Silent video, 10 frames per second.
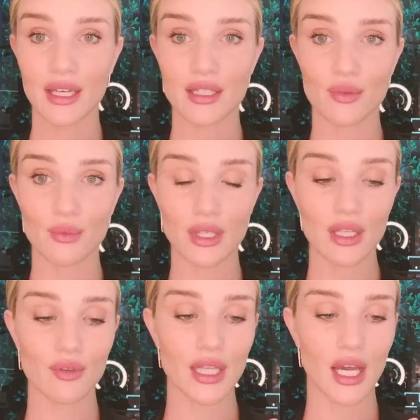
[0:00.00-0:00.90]
It's a
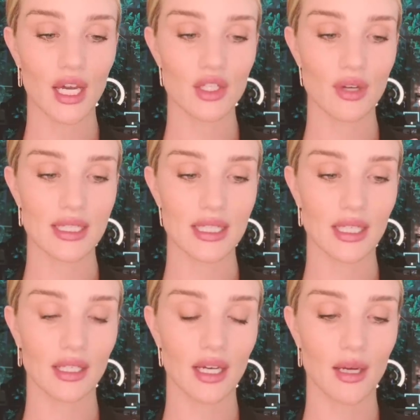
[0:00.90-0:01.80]
really, really
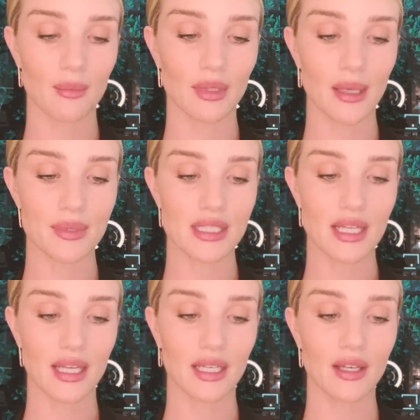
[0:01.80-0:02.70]
hydrating
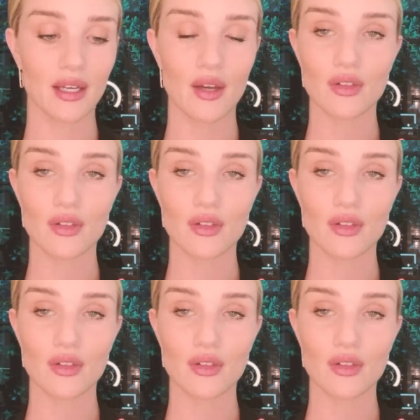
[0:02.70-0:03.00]
lipstick,